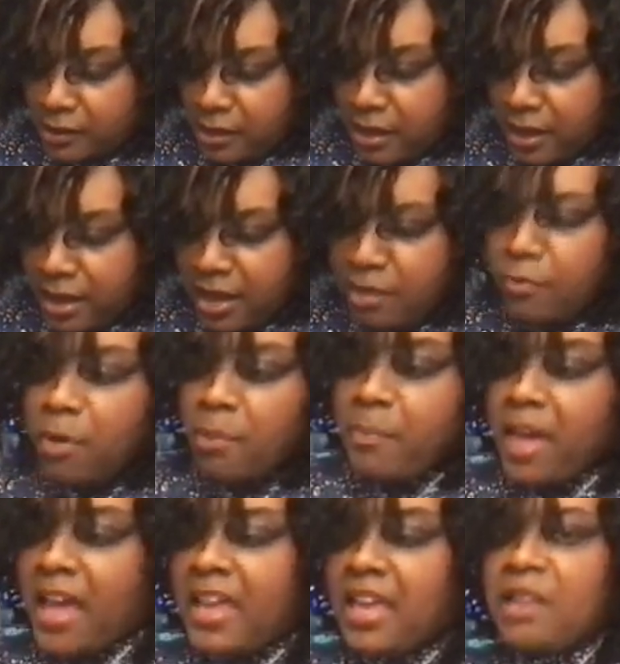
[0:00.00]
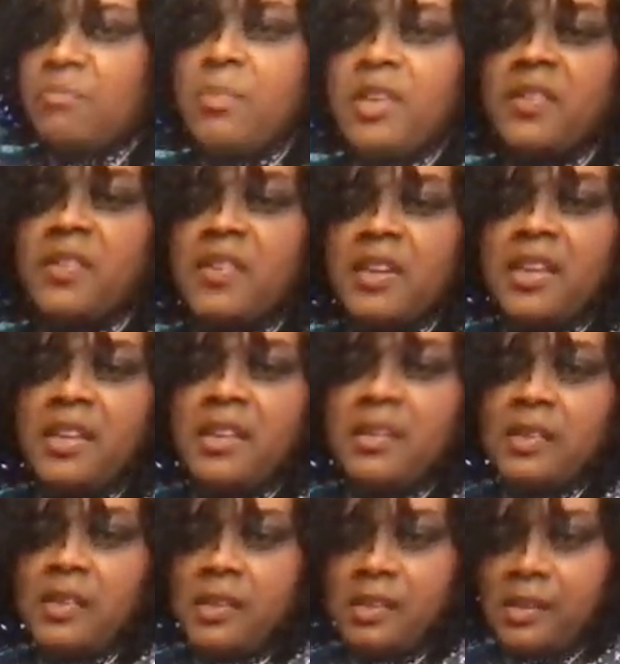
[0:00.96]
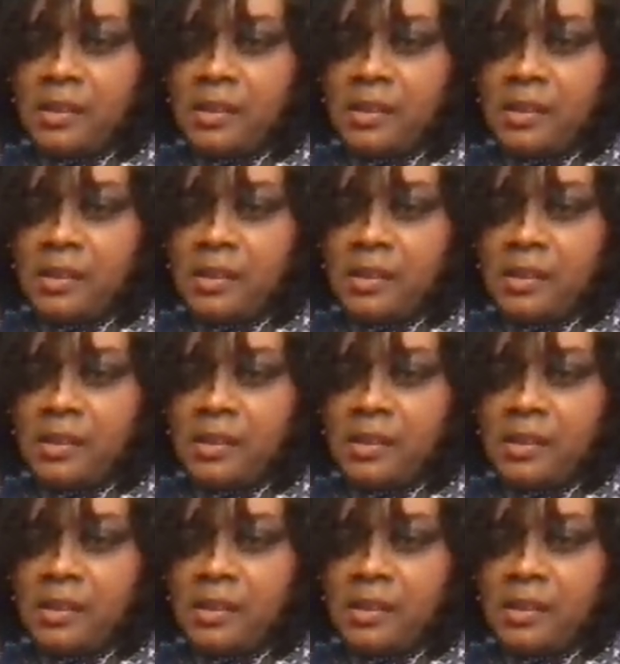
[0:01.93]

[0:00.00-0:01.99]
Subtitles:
And and we're back in business.